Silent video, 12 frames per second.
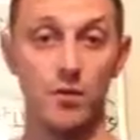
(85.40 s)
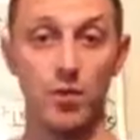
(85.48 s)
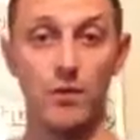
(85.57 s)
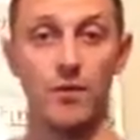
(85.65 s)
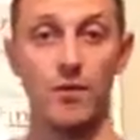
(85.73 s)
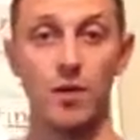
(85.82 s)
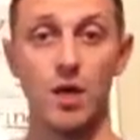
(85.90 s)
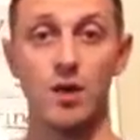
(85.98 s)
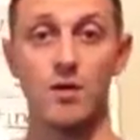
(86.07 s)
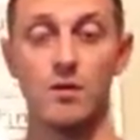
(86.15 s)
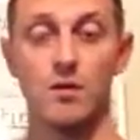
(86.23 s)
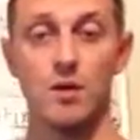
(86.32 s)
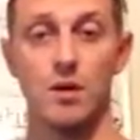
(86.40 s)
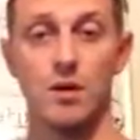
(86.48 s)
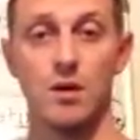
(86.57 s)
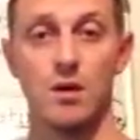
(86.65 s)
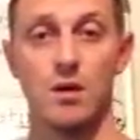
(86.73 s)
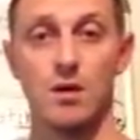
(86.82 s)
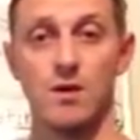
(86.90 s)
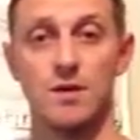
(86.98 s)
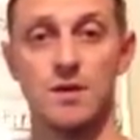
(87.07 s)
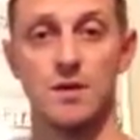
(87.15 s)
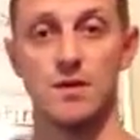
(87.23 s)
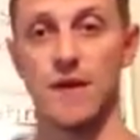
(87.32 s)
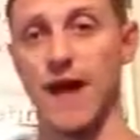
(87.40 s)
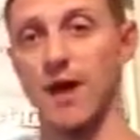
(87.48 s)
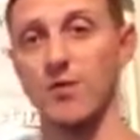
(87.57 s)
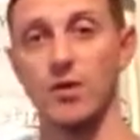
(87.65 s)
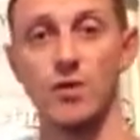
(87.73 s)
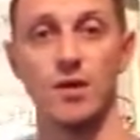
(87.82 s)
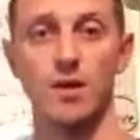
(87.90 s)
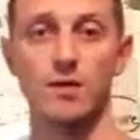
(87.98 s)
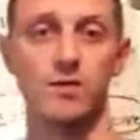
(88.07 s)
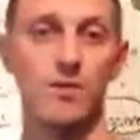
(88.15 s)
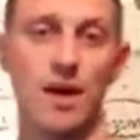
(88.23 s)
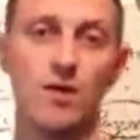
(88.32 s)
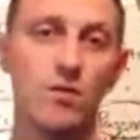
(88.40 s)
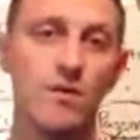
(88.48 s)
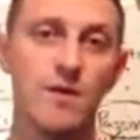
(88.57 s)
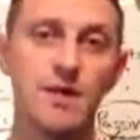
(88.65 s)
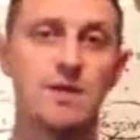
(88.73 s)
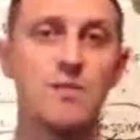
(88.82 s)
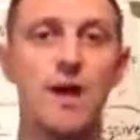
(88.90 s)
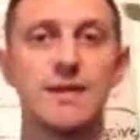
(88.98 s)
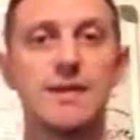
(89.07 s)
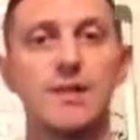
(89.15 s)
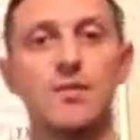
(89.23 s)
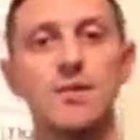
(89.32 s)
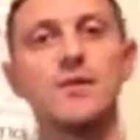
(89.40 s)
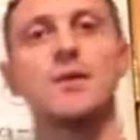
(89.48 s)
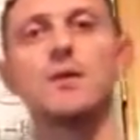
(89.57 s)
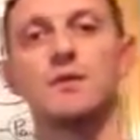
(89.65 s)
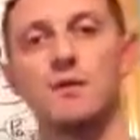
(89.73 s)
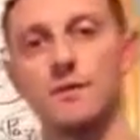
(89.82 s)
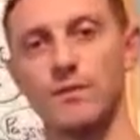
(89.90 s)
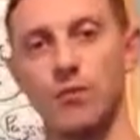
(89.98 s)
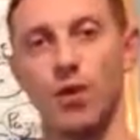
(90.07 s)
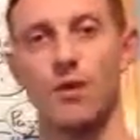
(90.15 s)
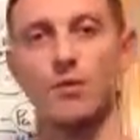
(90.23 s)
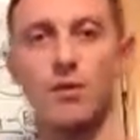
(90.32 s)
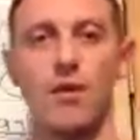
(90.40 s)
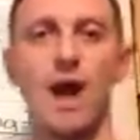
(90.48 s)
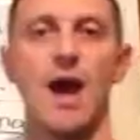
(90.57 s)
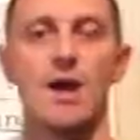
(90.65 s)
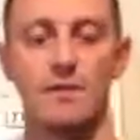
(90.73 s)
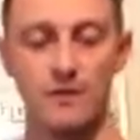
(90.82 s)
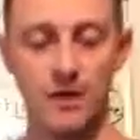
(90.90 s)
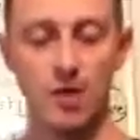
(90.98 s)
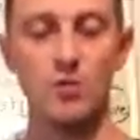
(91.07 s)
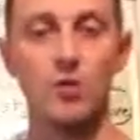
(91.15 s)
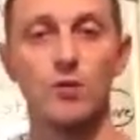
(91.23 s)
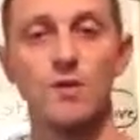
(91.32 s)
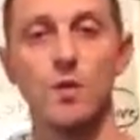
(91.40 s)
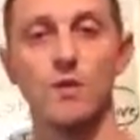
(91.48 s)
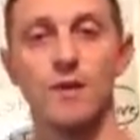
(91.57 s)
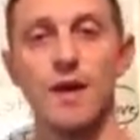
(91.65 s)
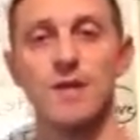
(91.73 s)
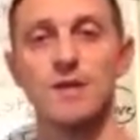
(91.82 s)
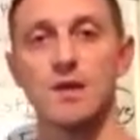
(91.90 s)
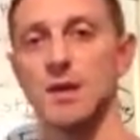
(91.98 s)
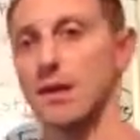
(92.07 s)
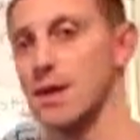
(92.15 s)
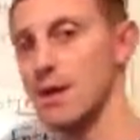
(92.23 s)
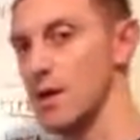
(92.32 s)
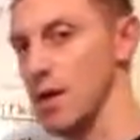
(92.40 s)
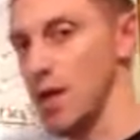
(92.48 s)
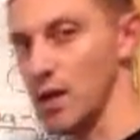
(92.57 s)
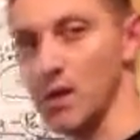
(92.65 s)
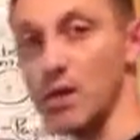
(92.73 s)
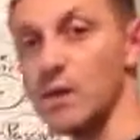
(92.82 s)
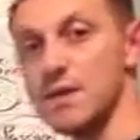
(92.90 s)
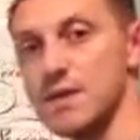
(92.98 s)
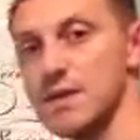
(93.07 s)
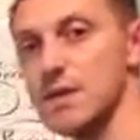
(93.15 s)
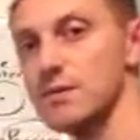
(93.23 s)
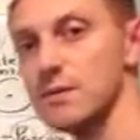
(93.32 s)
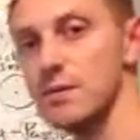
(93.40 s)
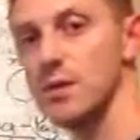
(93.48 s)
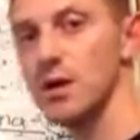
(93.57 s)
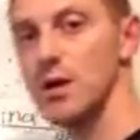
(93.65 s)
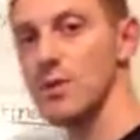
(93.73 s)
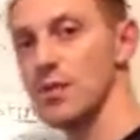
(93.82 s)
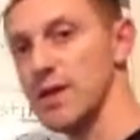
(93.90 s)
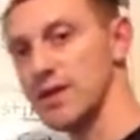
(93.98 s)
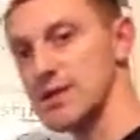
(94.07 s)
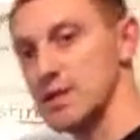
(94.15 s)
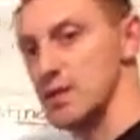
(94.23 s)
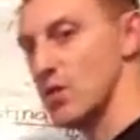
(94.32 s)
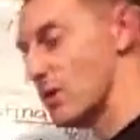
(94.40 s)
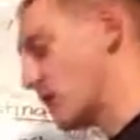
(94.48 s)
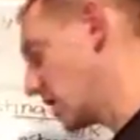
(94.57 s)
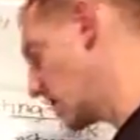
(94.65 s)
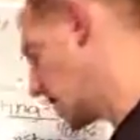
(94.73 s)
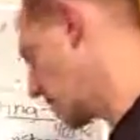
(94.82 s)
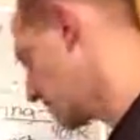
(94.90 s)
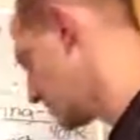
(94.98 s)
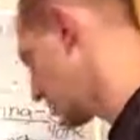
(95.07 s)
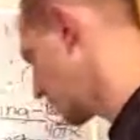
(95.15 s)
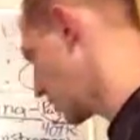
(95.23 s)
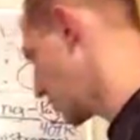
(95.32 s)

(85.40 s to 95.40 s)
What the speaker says: portfolio. So I'd only invest about 10% of whatever you have available to invest in gold and silver. That's normally kind of a